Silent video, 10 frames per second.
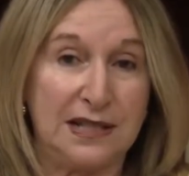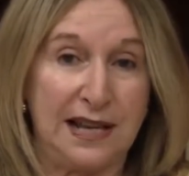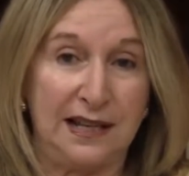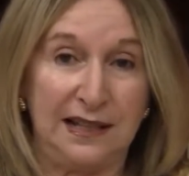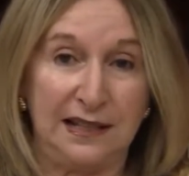
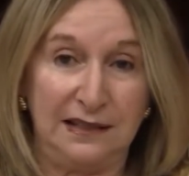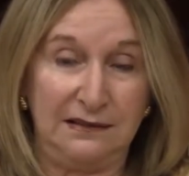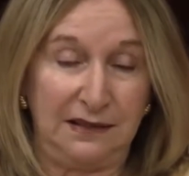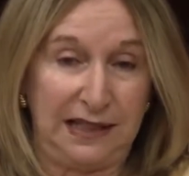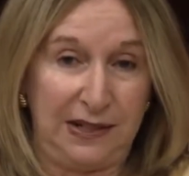
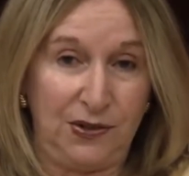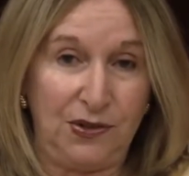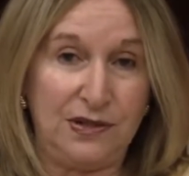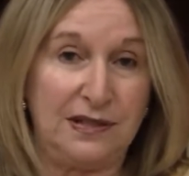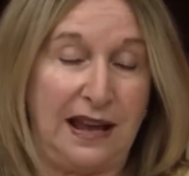telling
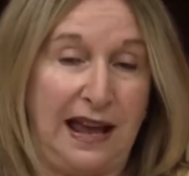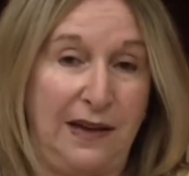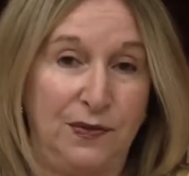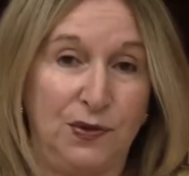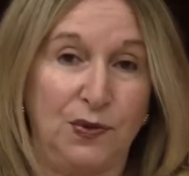leaders,
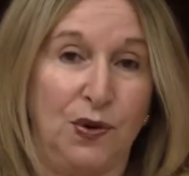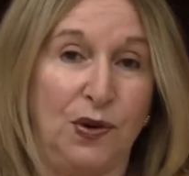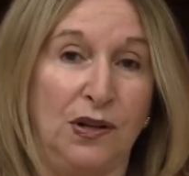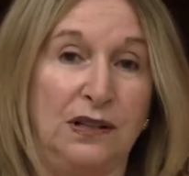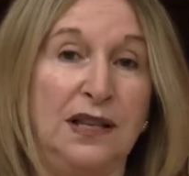after
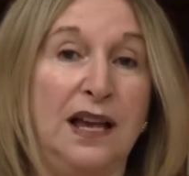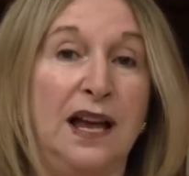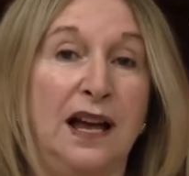all,